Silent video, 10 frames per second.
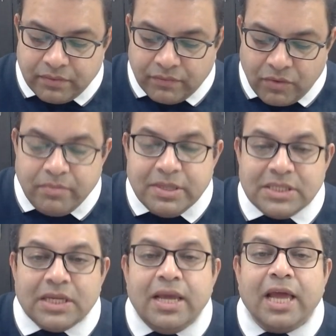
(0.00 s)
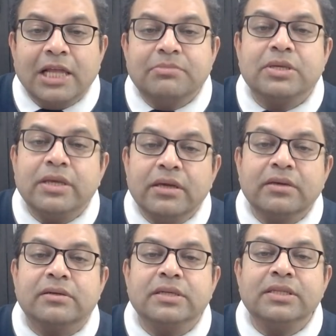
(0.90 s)
what basically helps
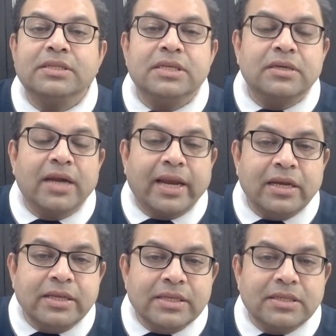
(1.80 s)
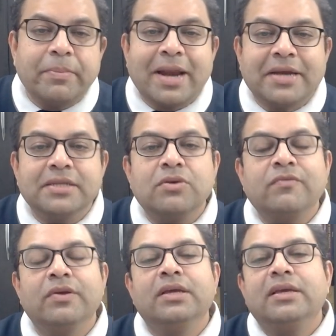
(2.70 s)
here in seeing rightly is the practice
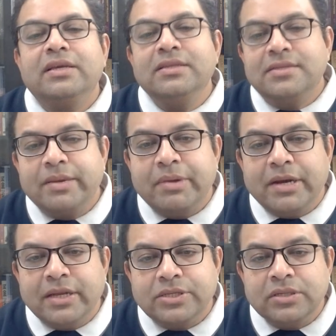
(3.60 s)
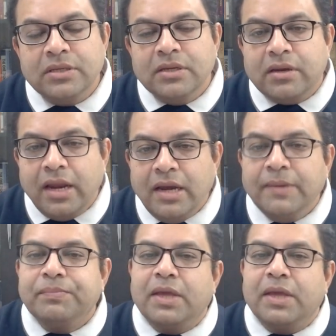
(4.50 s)
of insight meditation, right?